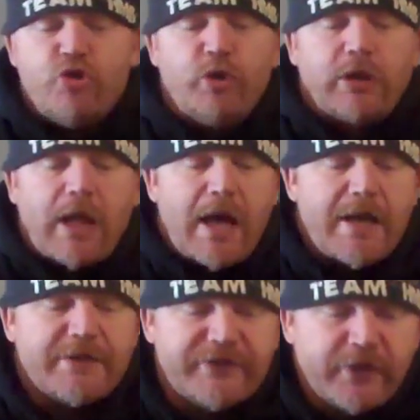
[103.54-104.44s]

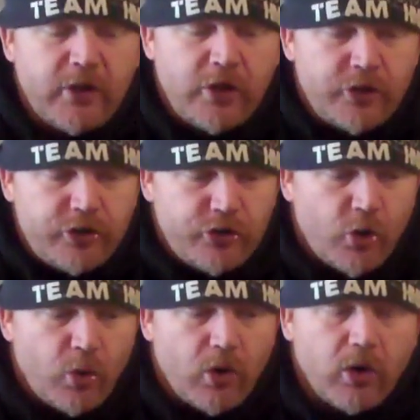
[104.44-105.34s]
utilize
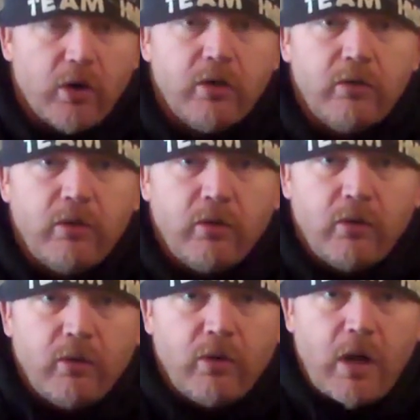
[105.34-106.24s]
your
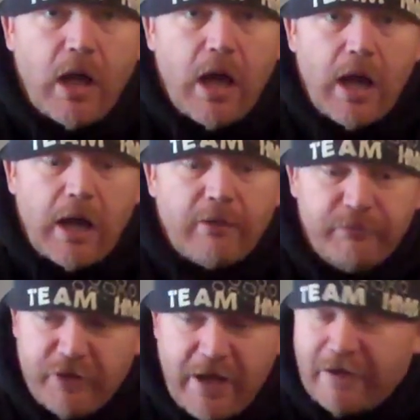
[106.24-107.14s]

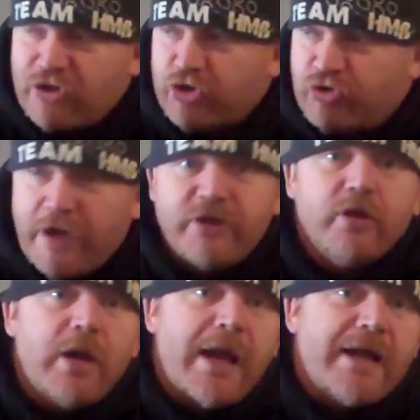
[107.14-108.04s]
the actual strength of
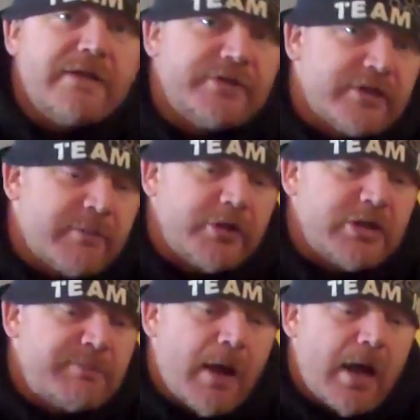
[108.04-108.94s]
your hands as
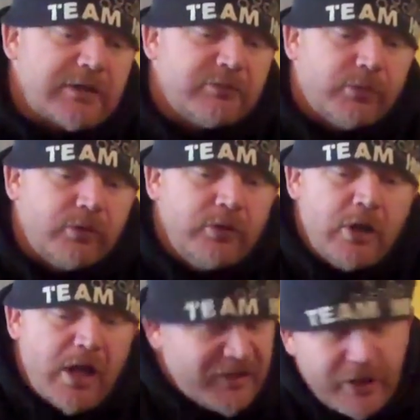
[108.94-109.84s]
much as possible
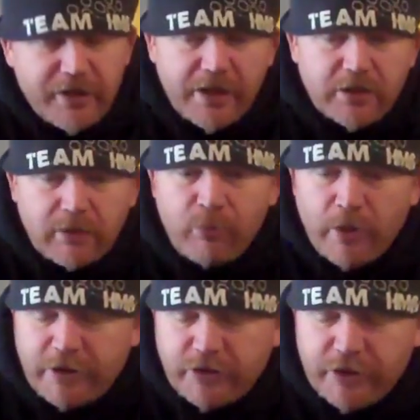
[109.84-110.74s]
until you get to the
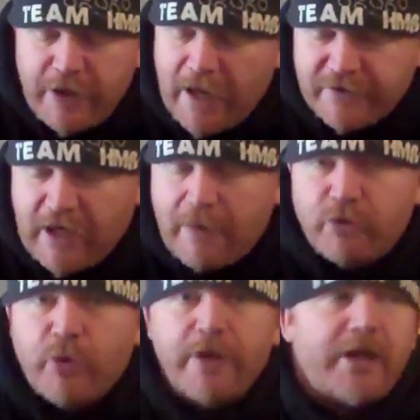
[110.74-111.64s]
point that you can't. Say I'm
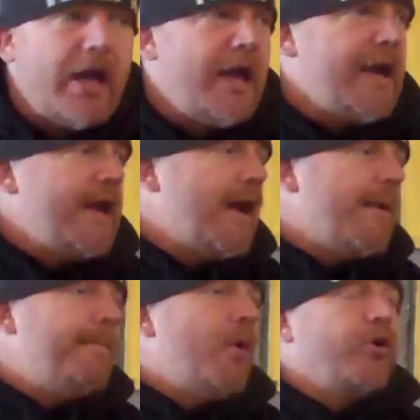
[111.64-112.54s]
doing
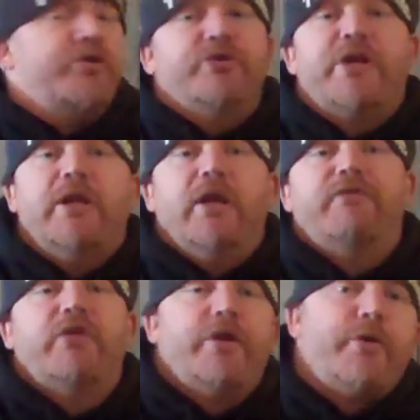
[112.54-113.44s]
a partial
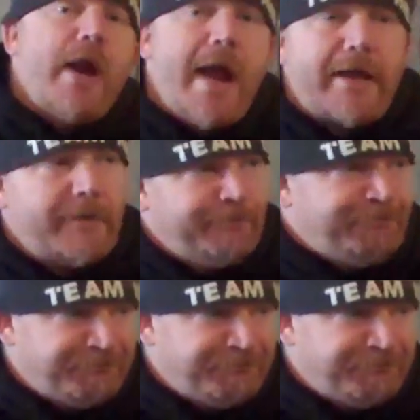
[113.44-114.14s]
deadlift in a rack,